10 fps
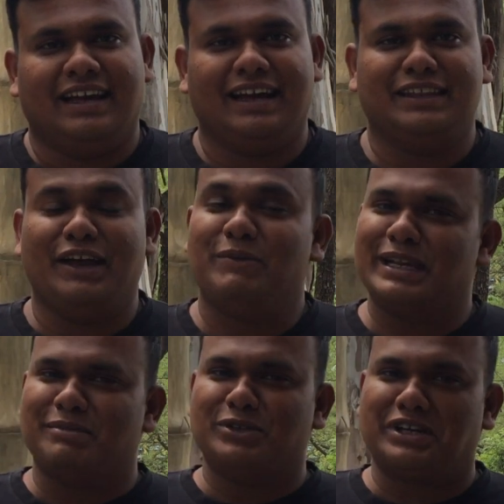Hi there,
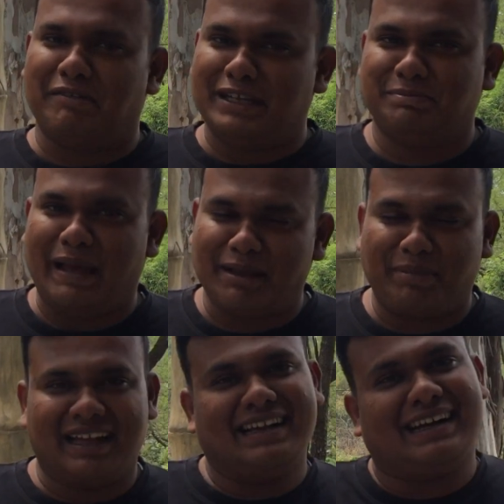welcome to Traveler's
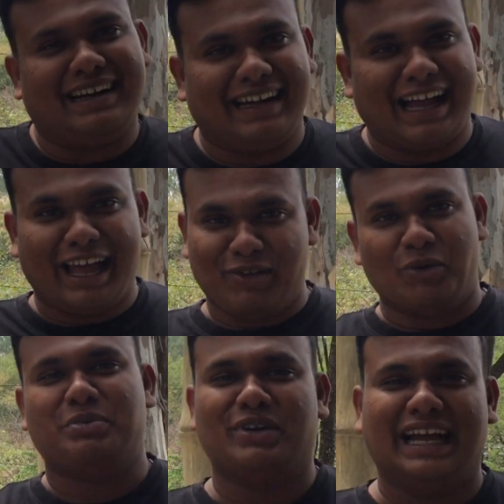Backpacker. I
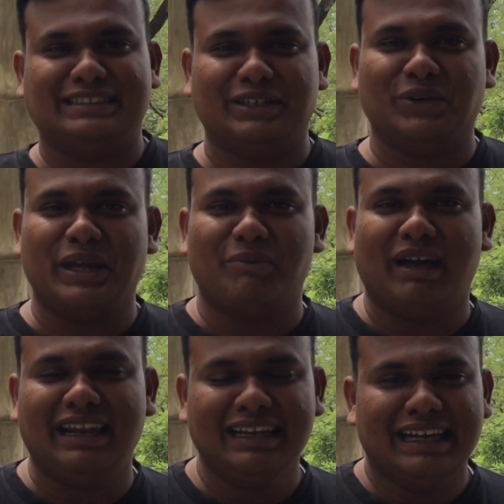hope you guys are doing
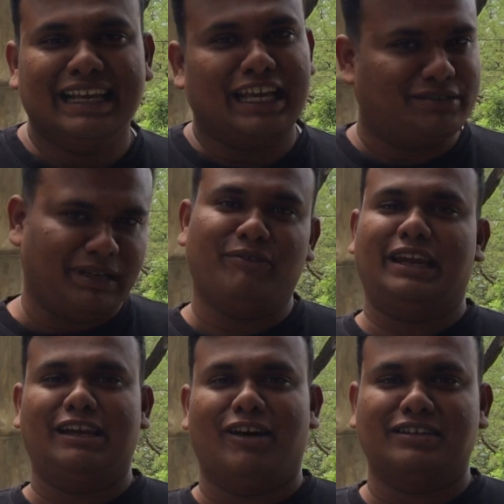well. It's been
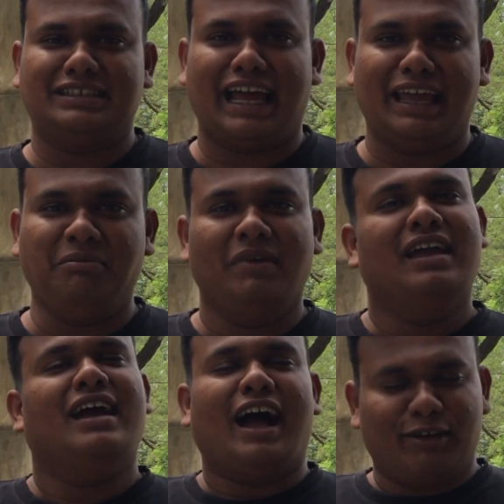very long time.
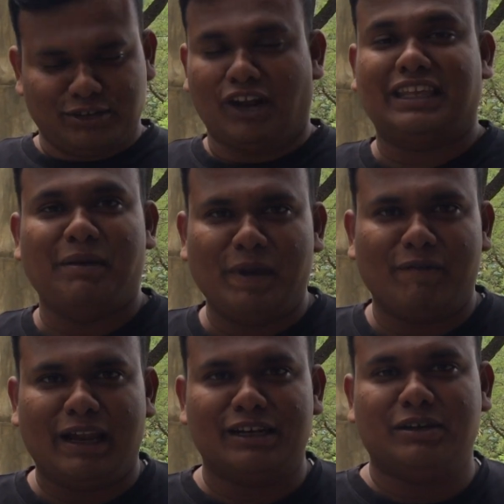I was not keeping
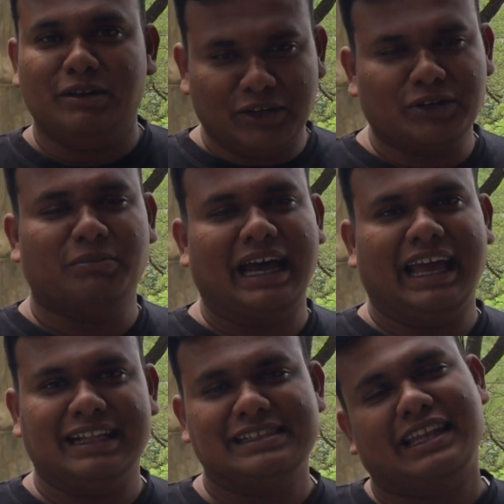well due to my
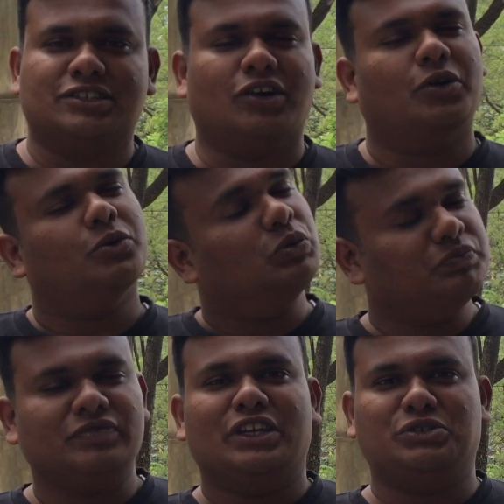health. So
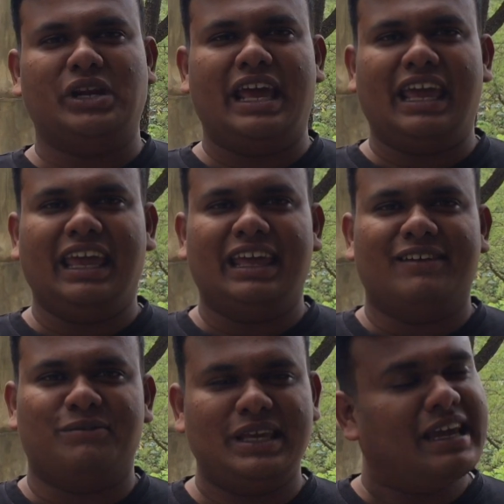today
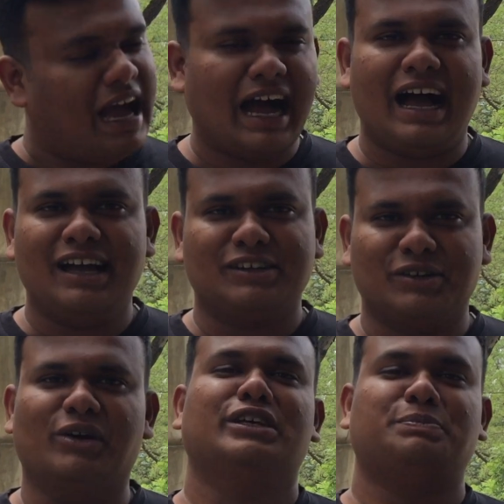we are
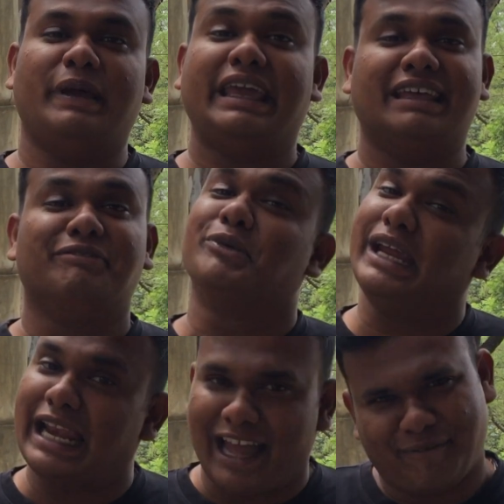gonna speak in
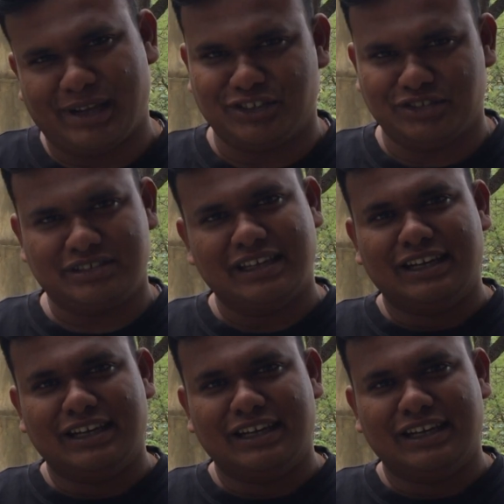3 languages.